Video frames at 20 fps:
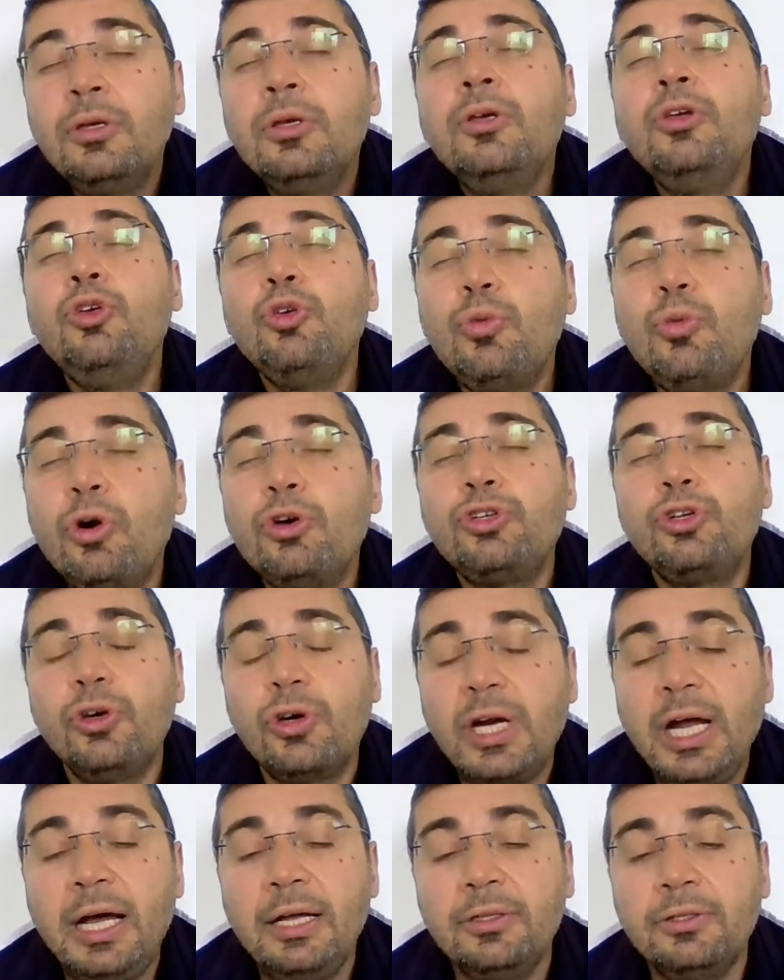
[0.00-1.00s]
You wash your
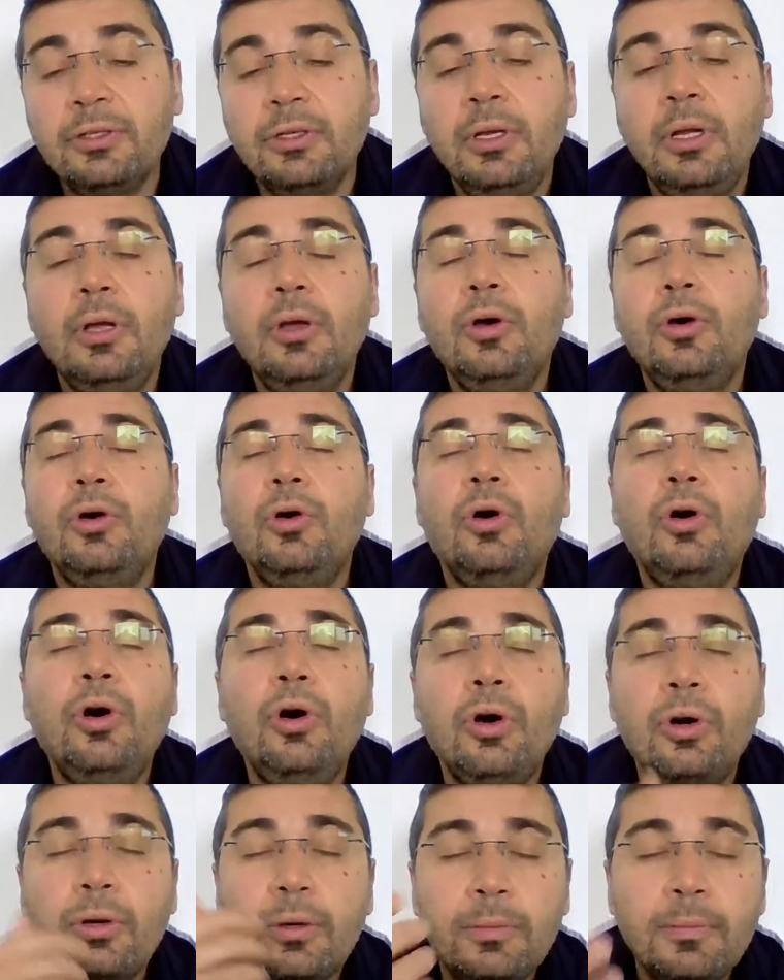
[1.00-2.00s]
hand.
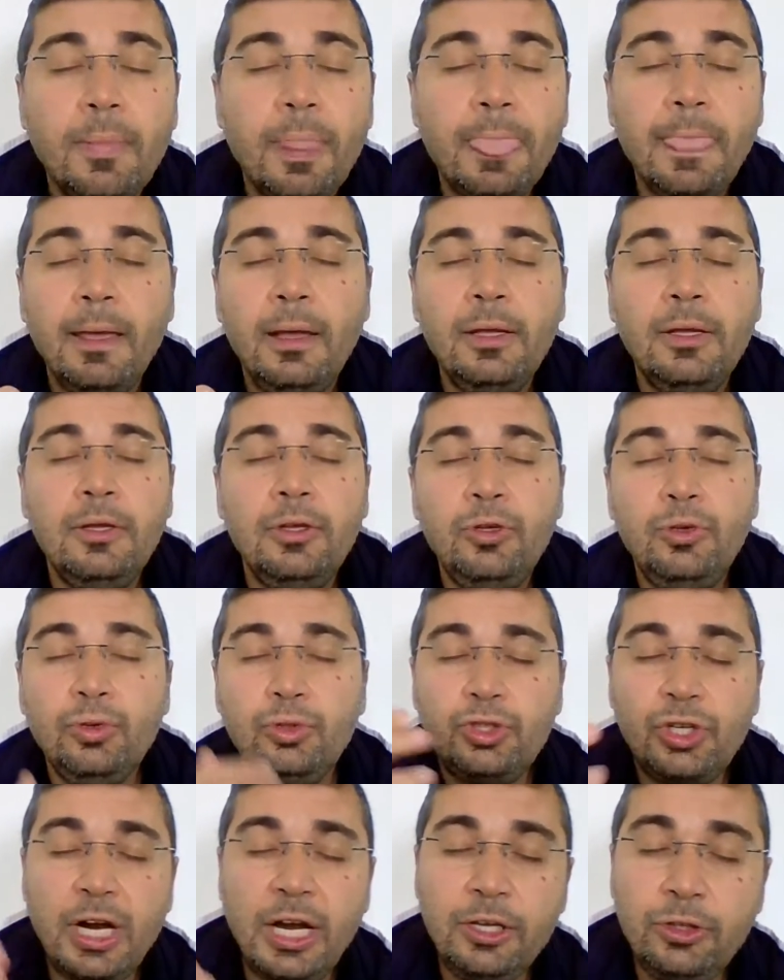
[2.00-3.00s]
Or you
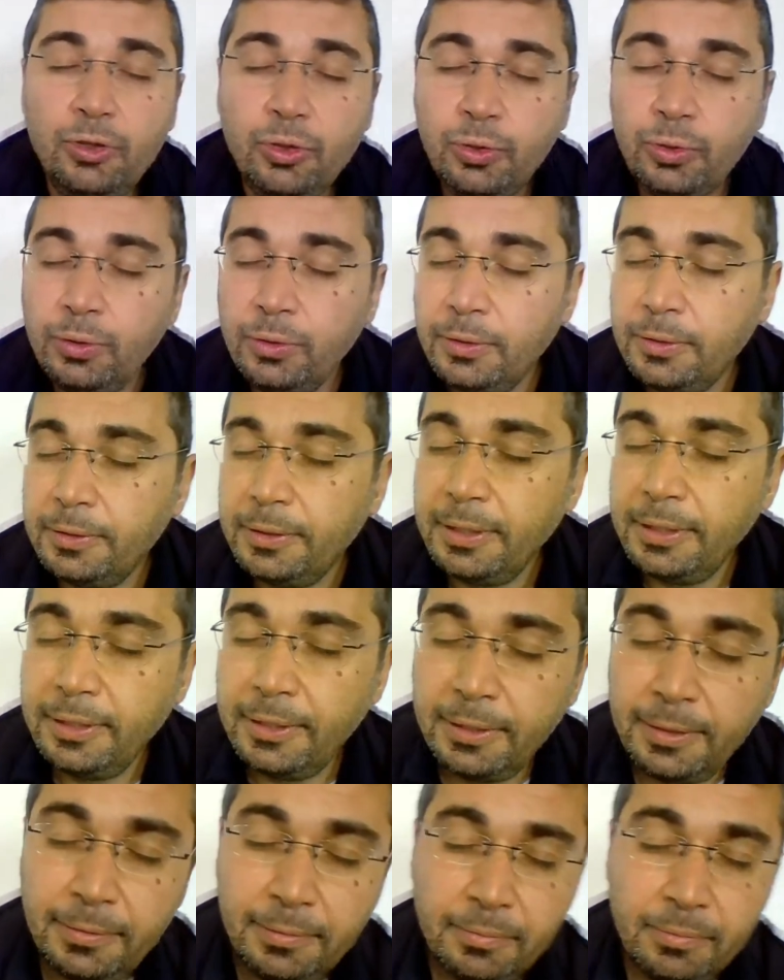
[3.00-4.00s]
try to
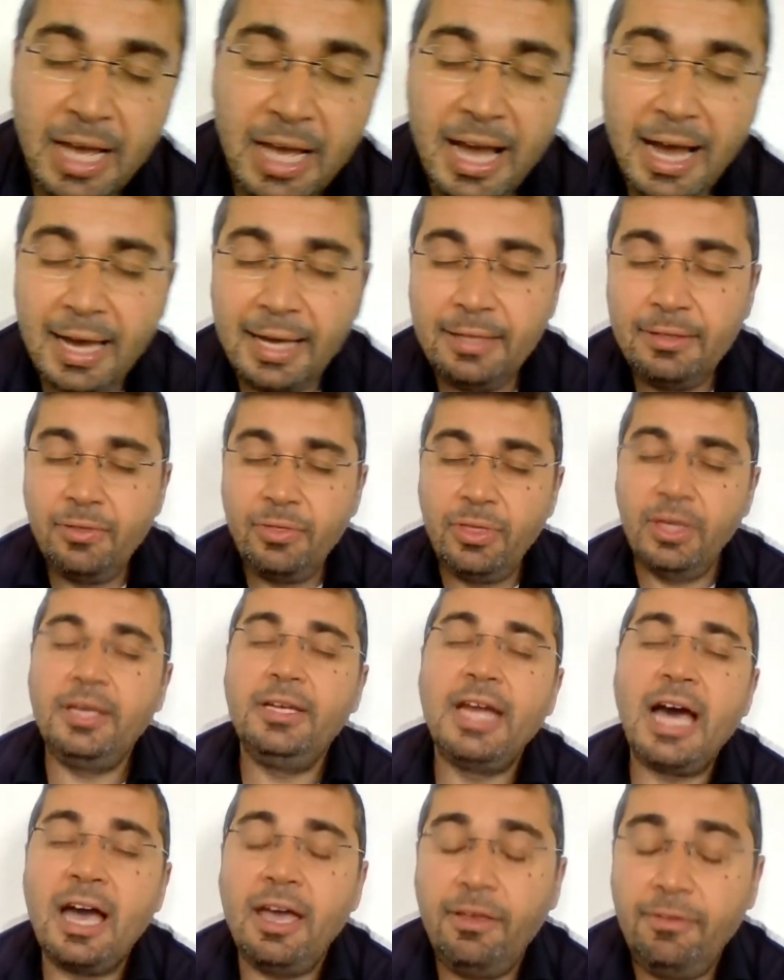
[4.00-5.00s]
hide the
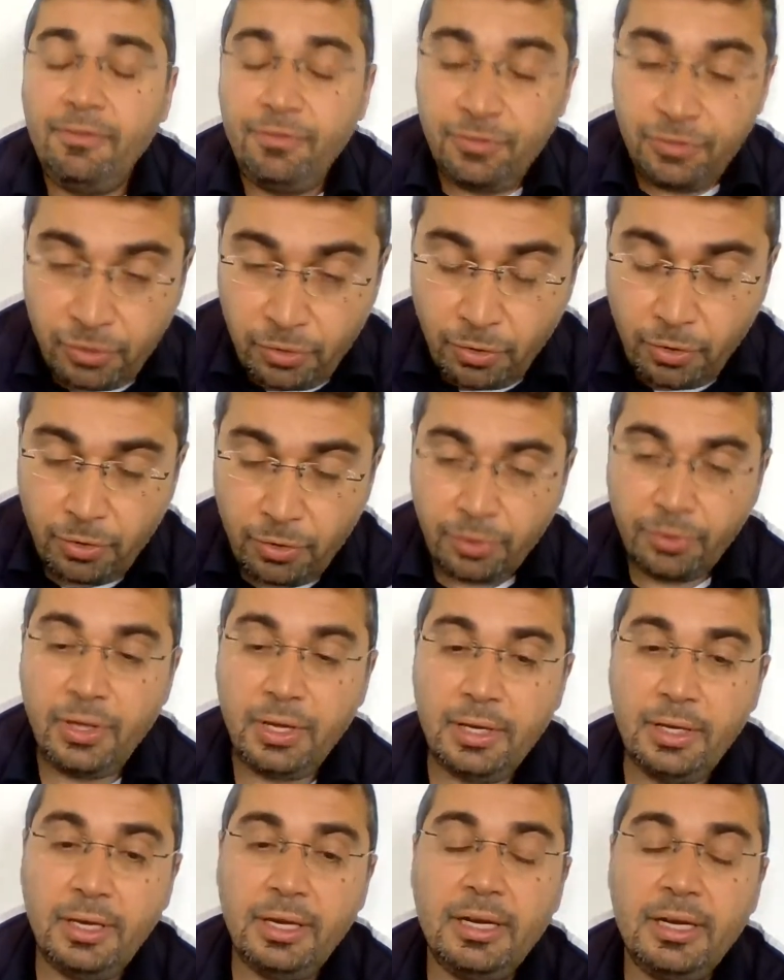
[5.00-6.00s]
knives or
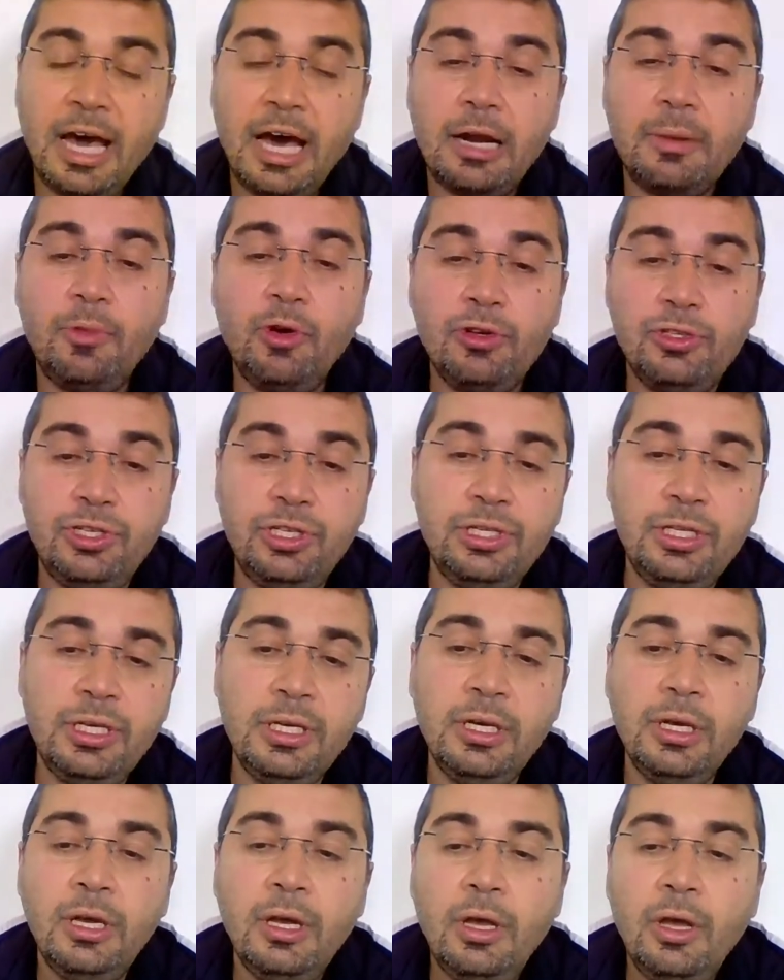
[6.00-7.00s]
the in-harm
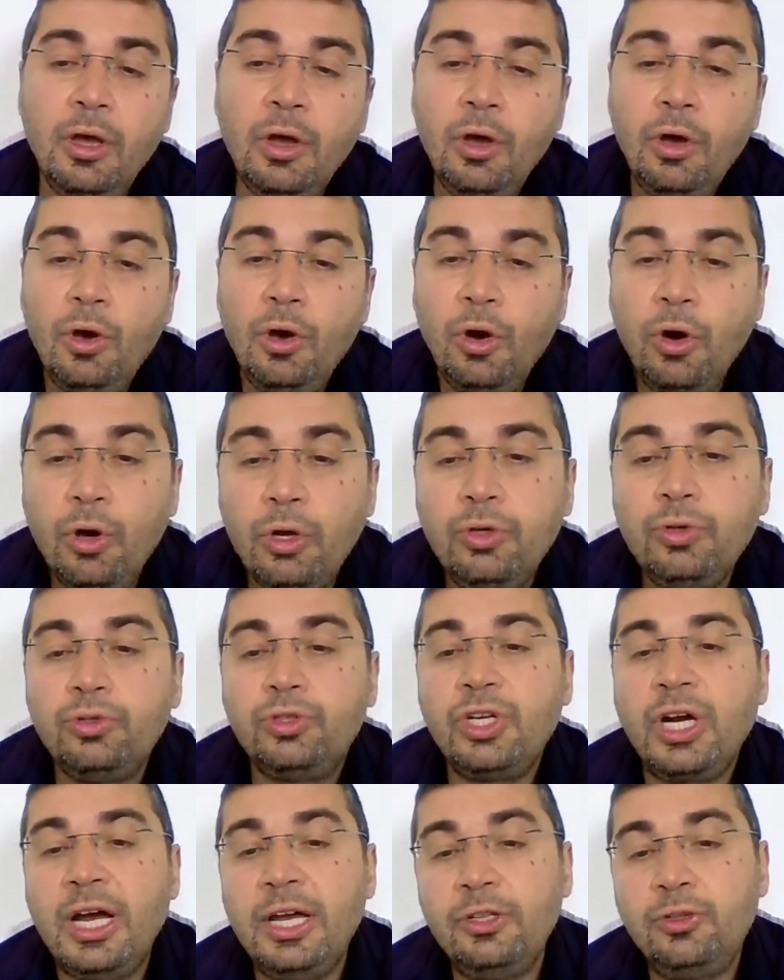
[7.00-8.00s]
OCD. Or you
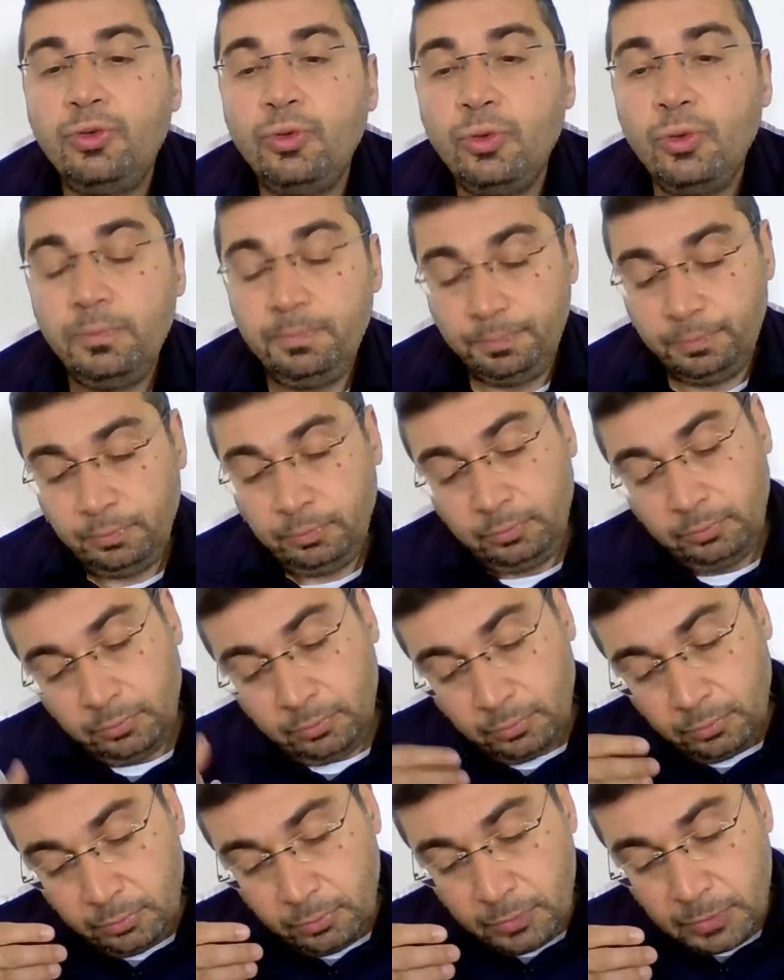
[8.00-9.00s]
try to
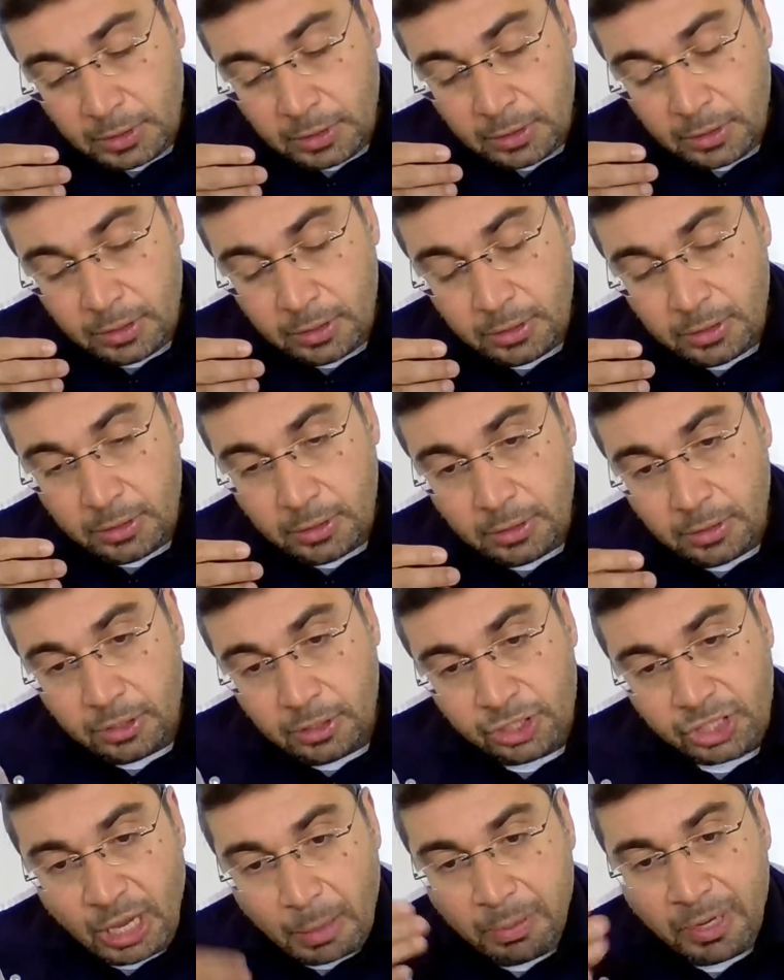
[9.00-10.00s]

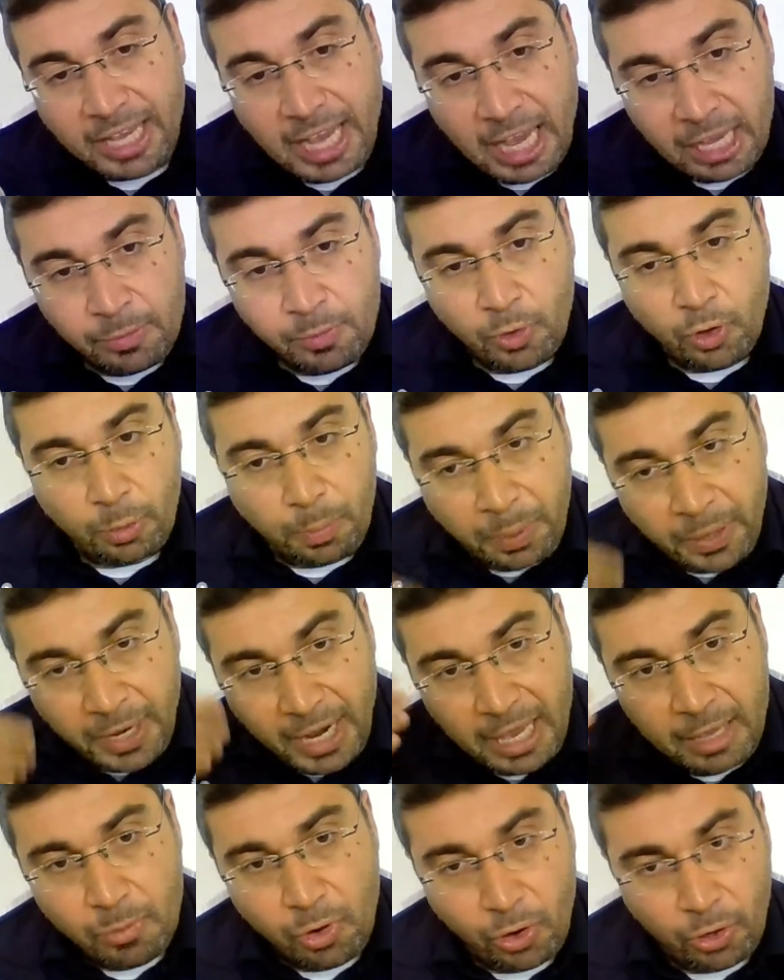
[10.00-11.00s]
supplicate more,
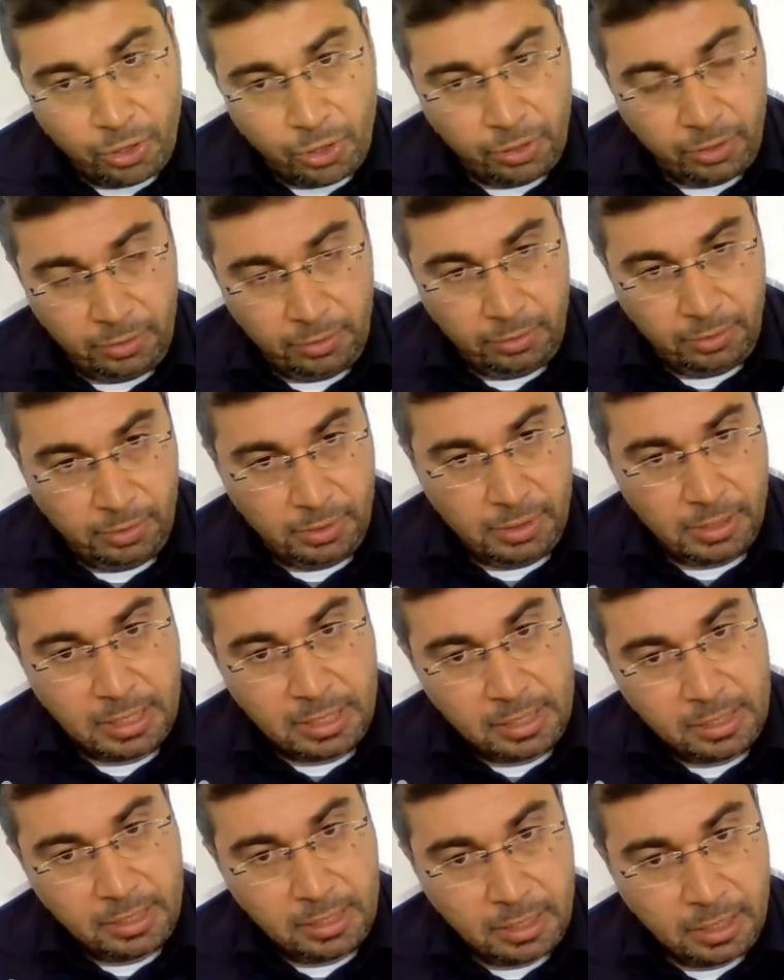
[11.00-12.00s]
pray more
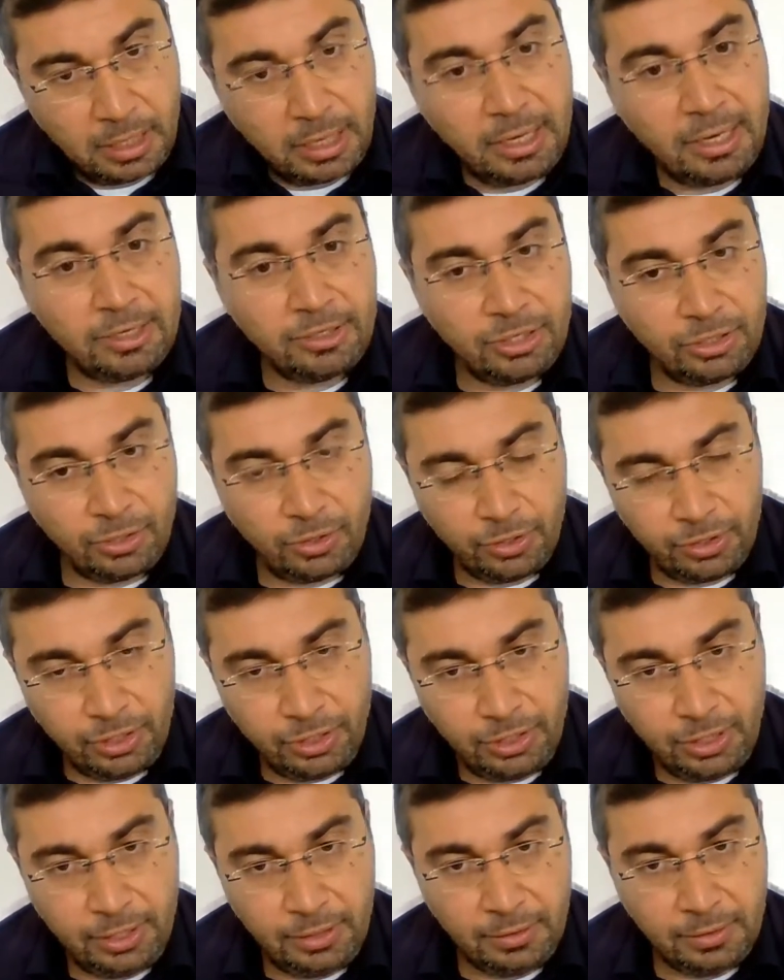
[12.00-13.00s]
in religious
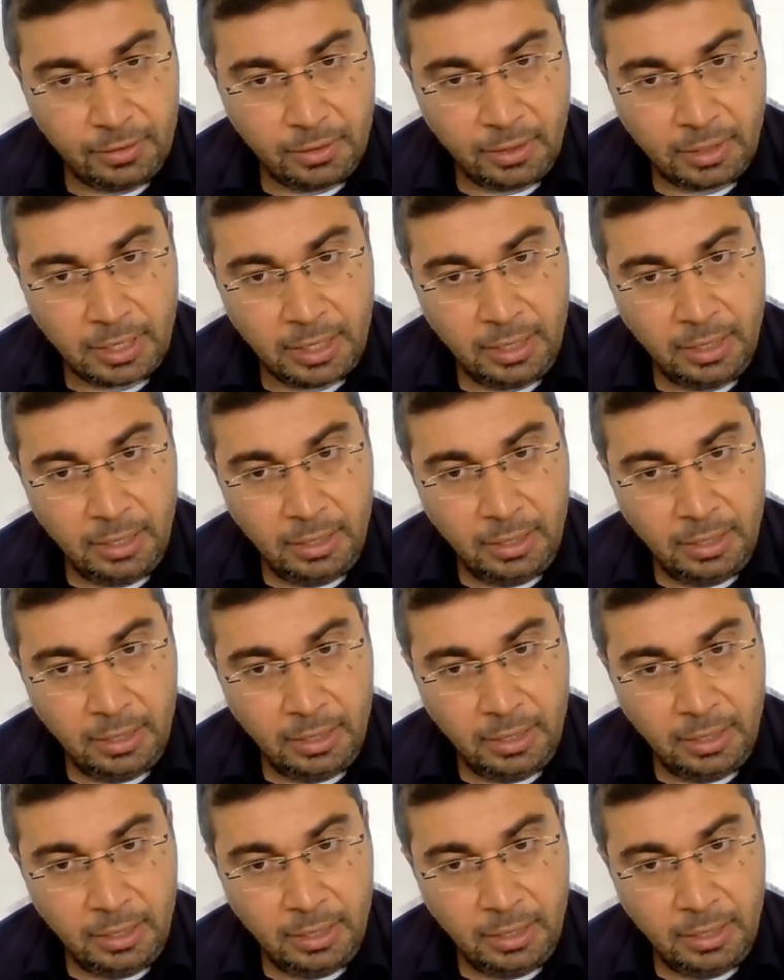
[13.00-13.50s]
OCD. Okay?